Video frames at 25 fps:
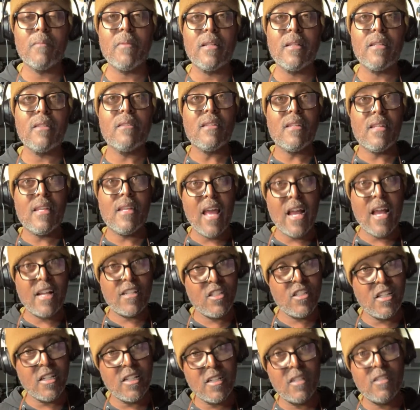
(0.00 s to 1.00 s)
but
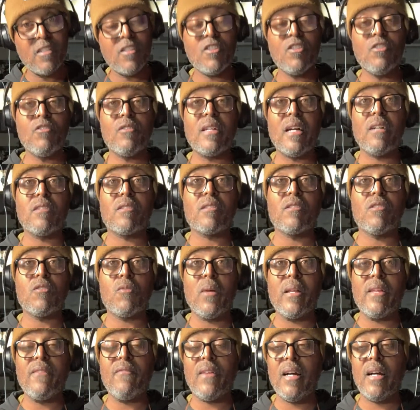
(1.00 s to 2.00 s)
next year in
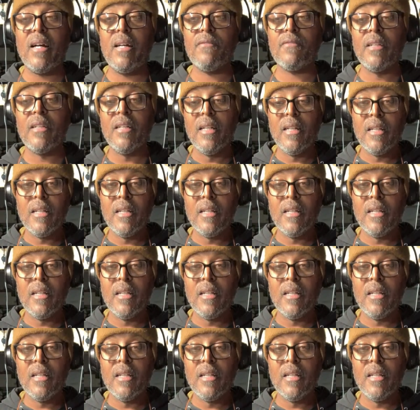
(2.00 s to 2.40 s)
2025,